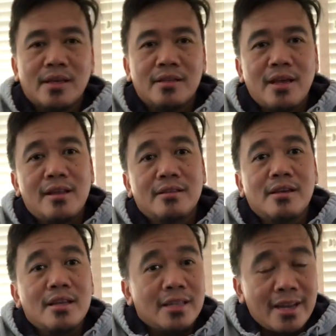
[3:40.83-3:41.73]
And
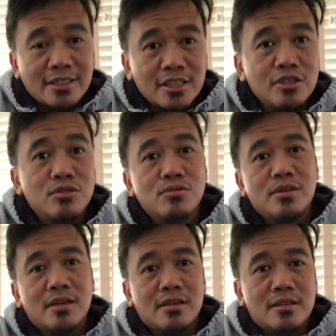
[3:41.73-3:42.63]
then the next thing you do
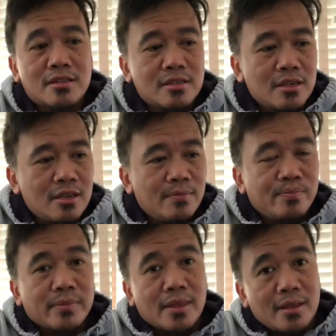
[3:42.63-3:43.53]
is
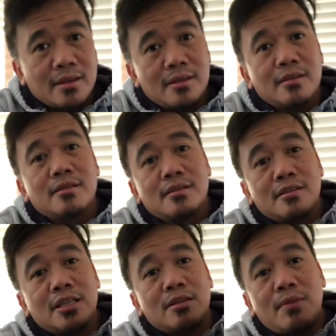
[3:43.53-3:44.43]

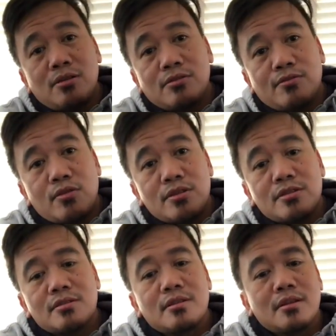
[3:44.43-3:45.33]
get the mount, of
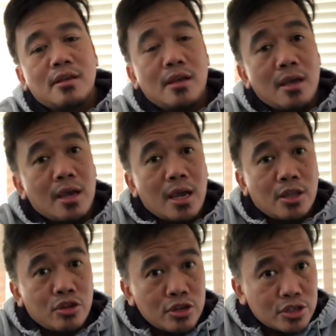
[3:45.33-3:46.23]
course,
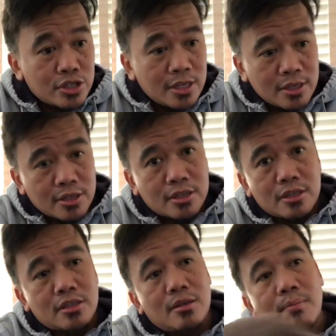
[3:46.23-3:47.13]
and there's
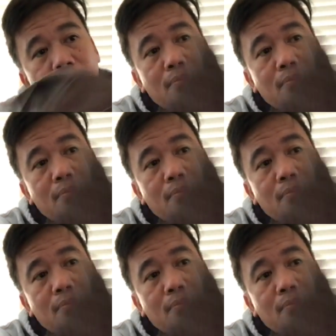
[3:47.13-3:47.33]
this